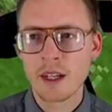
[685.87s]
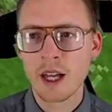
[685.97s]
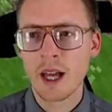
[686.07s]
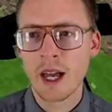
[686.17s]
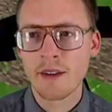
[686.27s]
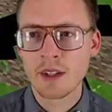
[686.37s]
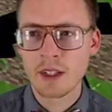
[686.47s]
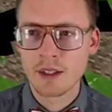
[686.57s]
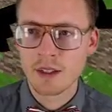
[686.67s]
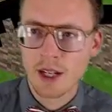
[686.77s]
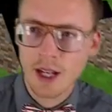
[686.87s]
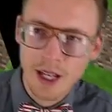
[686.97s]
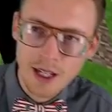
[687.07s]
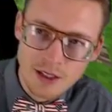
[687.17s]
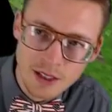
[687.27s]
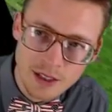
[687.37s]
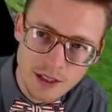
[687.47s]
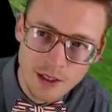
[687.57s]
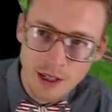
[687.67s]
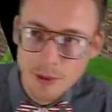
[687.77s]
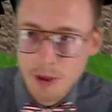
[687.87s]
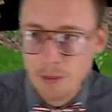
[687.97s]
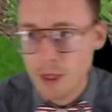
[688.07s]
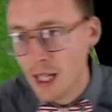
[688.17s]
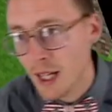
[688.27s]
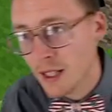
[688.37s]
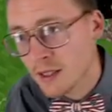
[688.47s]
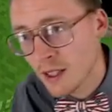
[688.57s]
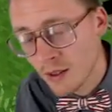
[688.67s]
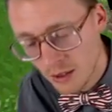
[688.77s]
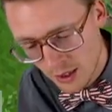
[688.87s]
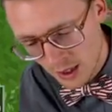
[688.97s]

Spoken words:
you have it. I actually do have my pickaxe. So